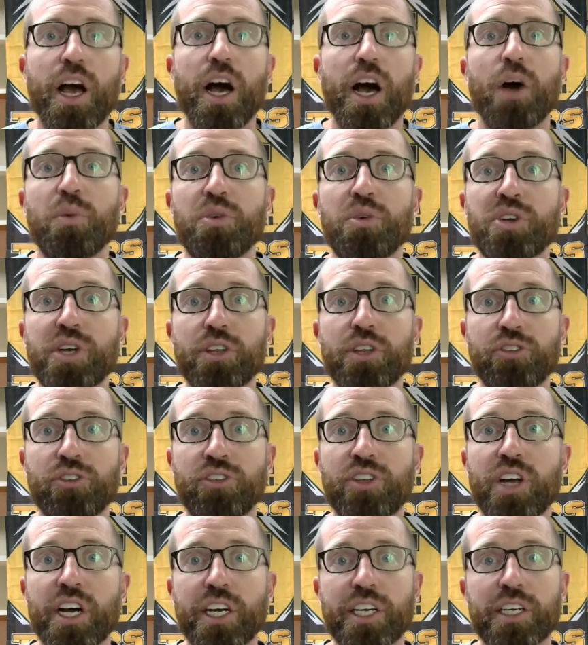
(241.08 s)
When you get
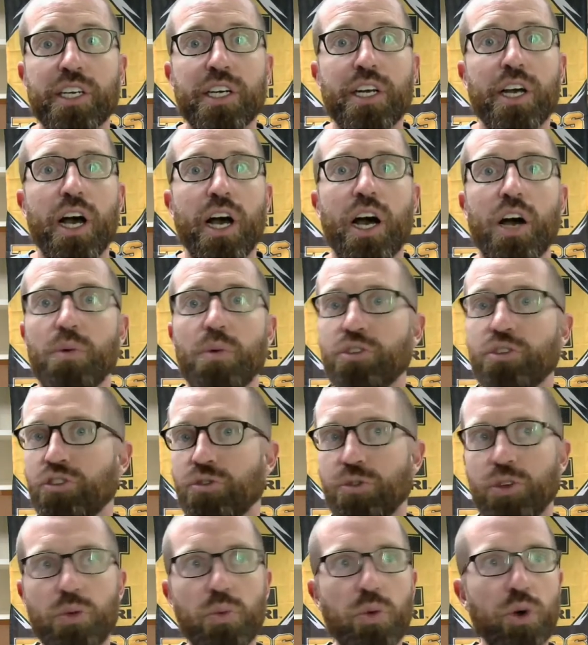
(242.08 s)
stuck,
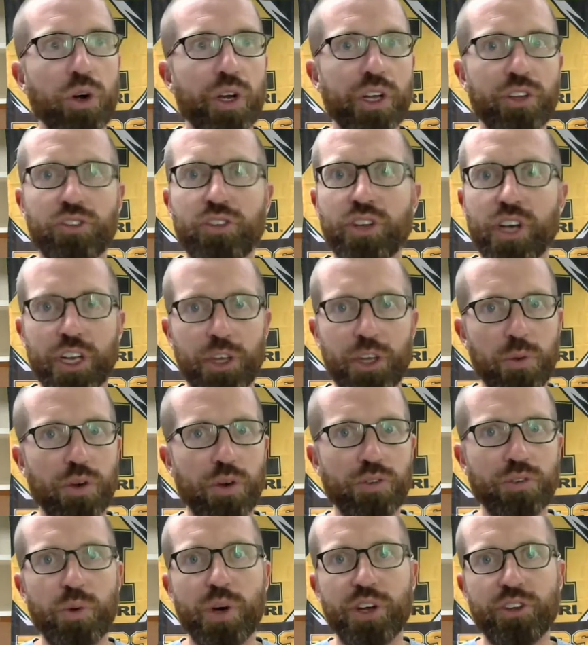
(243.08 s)
which you will get stuck, you
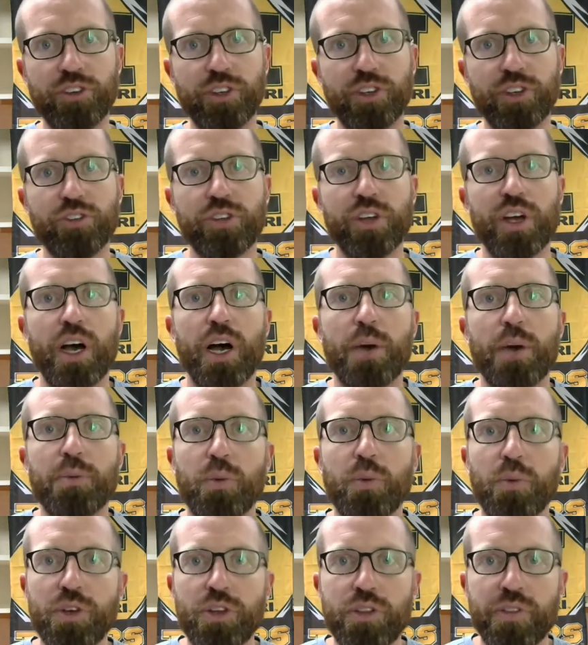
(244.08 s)
have questions.
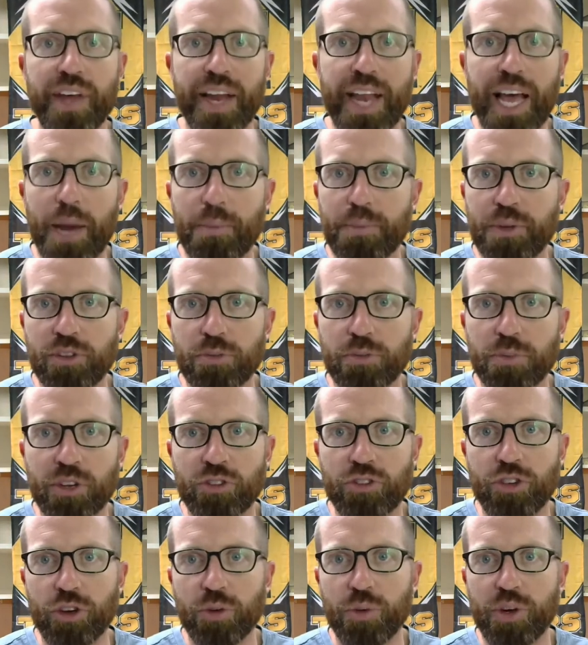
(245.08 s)
But when that happens, make
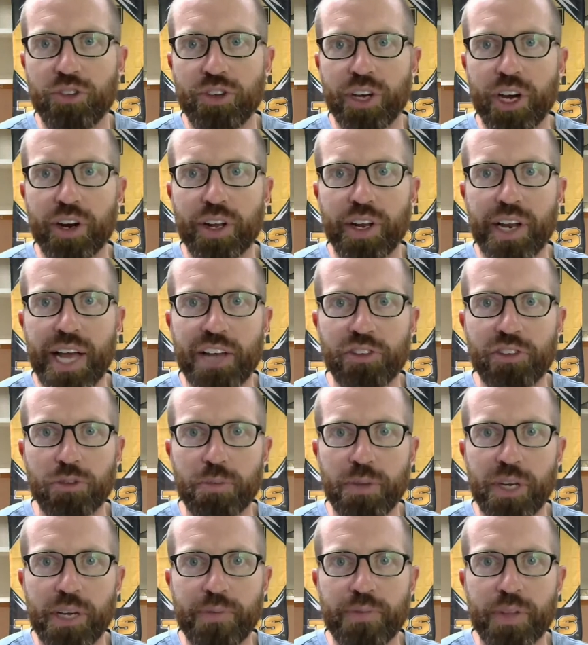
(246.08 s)
sure you reach out and ask
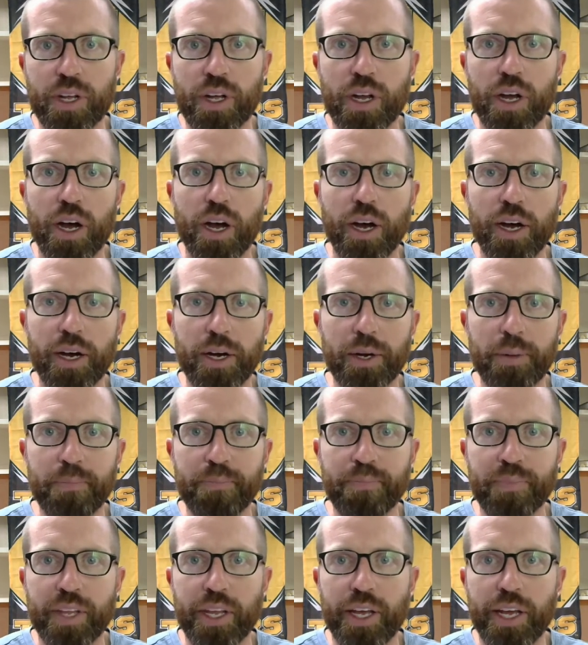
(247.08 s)
me
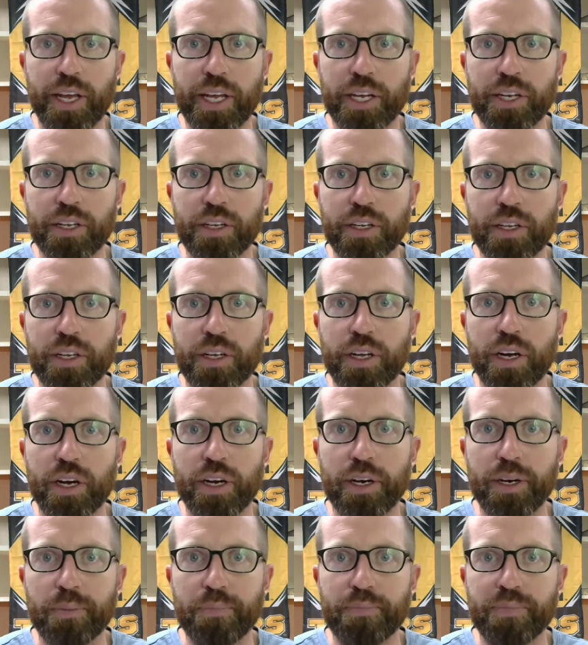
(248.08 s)
and
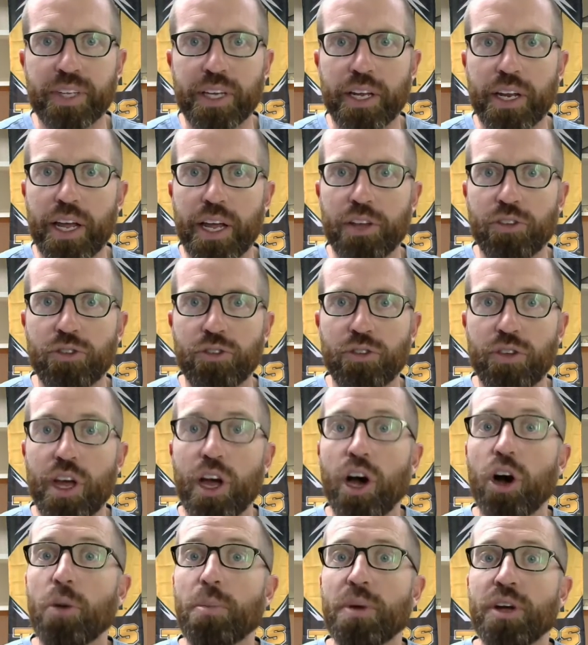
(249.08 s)
get
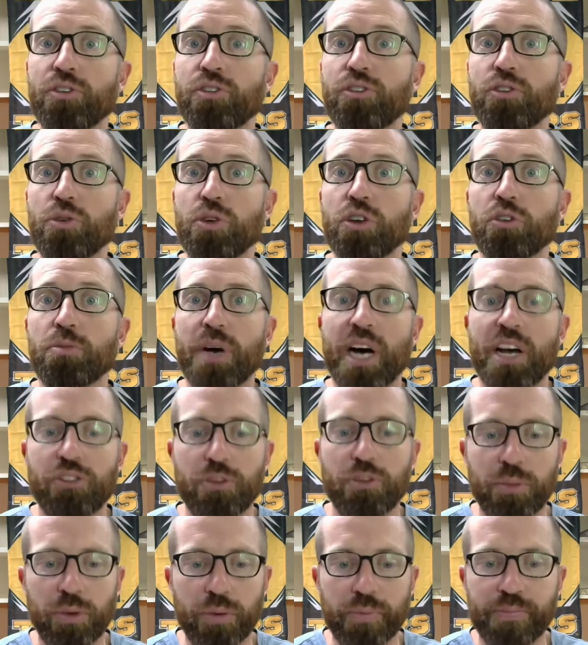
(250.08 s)
help as soon as
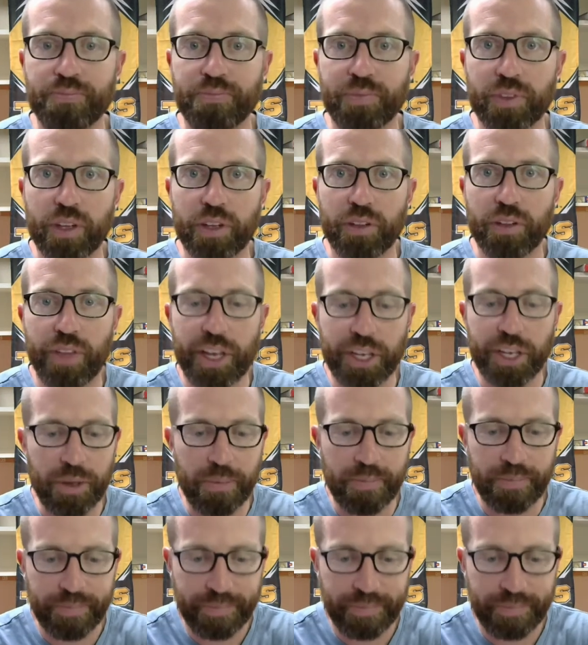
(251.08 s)
possible. Thank you.